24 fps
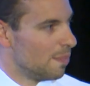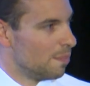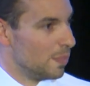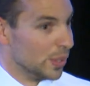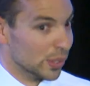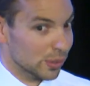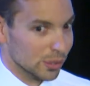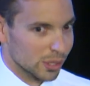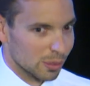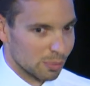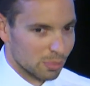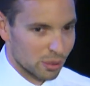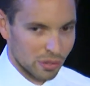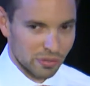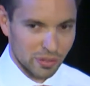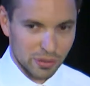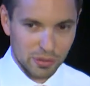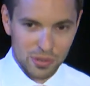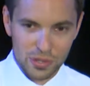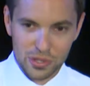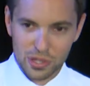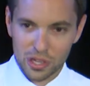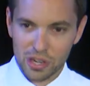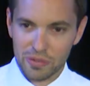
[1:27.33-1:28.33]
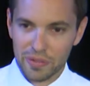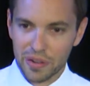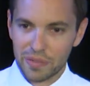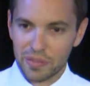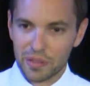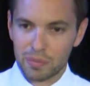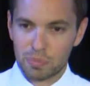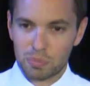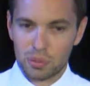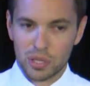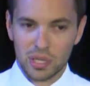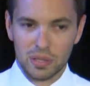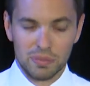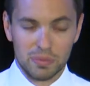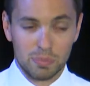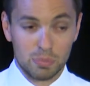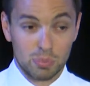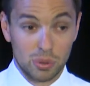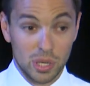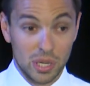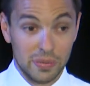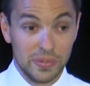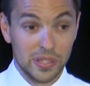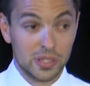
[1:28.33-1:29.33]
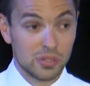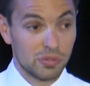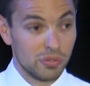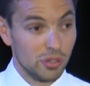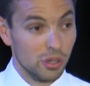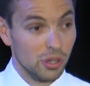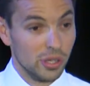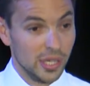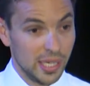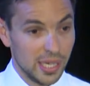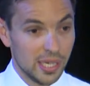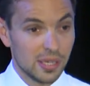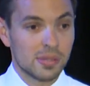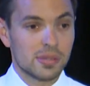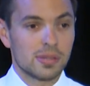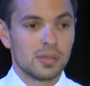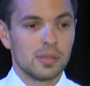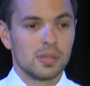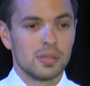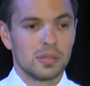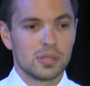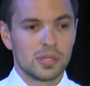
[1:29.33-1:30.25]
build a profit reserve over the previous few years.